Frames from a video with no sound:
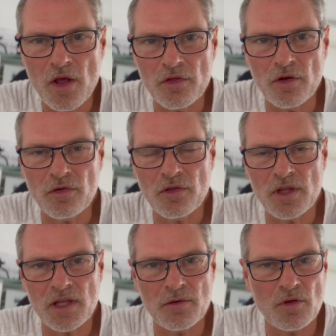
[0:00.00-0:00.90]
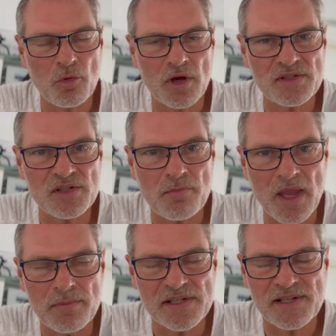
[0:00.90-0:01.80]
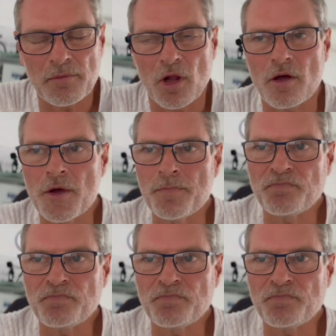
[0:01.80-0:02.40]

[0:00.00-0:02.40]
that the prices may be similar,